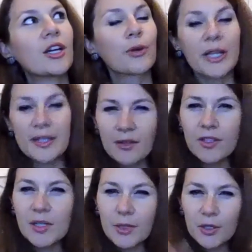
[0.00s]

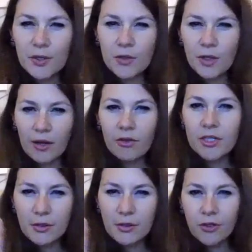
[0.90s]
creativity, because you have a
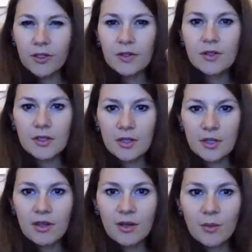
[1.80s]
different
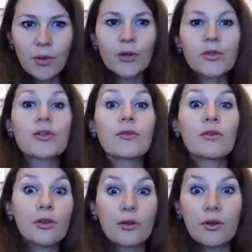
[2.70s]
point of
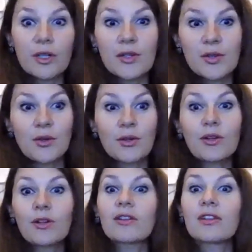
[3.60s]
view, and so
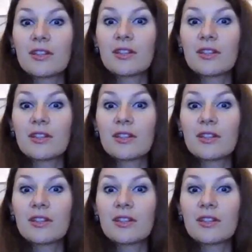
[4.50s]
you're